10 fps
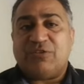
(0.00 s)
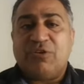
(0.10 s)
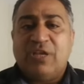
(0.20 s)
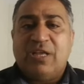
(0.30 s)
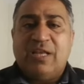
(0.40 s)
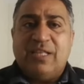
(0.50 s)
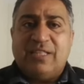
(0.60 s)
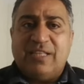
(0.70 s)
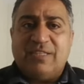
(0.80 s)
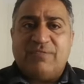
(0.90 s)
So
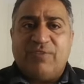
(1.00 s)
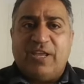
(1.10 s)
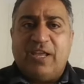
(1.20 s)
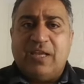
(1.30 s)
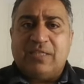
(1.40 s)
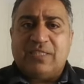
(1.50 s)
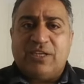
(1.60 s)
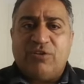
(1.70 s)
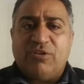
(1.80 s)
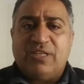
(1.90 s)
this way,
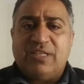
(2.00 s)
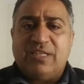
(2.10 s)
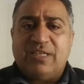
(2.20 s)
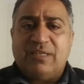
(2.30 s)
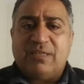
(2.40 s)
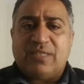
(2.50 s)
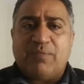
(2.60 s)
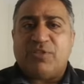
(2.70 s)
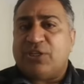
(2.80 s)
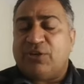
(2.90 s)

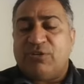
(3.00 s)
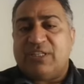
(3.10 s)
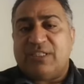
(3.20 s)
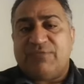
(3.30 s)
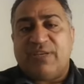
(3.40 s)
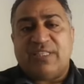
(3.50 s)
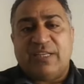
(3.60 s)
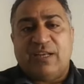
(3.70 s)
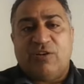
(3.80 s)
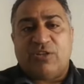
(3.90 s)
cybersecurity is
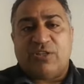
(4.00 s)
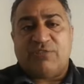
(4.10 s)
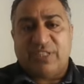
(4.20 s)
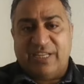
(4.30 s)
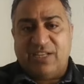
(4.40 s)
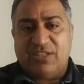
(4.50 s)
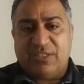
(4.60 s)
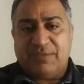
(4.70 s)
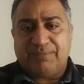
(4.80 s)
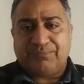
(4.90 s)
facing a lot of
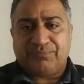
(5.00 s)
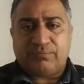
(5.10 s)
challenges.